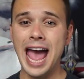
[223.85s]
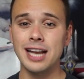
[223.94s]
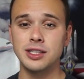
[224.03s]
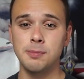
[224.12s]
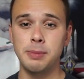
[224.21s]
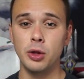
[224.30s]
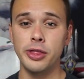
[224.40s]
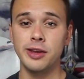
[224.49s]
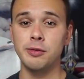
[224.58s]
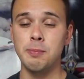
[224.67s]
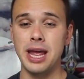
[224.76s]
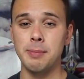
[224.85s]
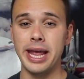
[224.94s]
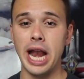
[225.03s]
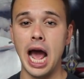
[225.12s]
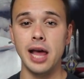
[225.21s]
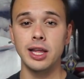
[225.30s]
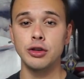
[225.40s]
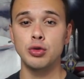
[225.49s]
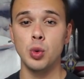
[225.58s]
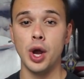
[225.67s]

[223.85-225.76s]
had to build this man-made island to